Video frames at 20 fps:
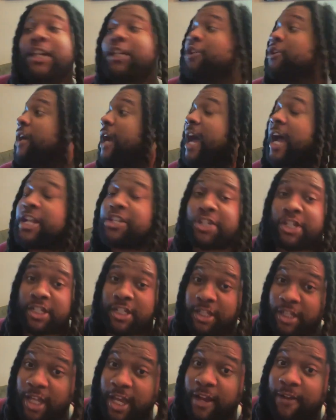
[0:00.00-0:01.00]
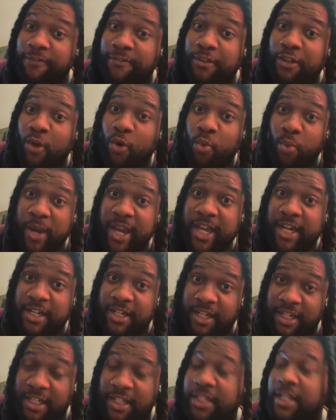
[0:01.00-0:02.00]
Look, I just left the
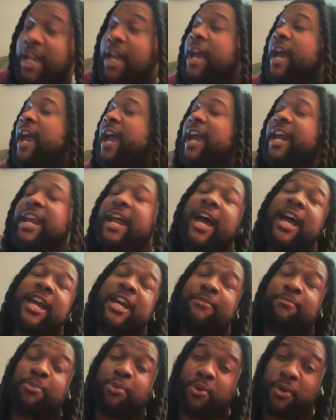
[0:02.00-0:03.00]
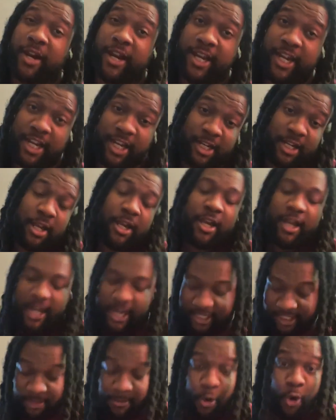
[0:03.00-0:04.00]
Wendy's and I had prayed
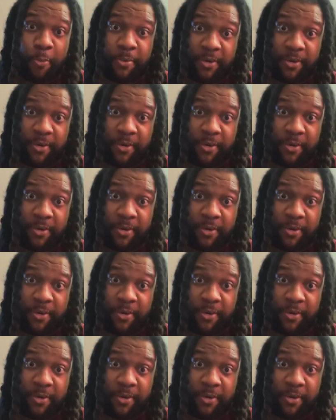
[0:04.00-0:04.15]
as I'm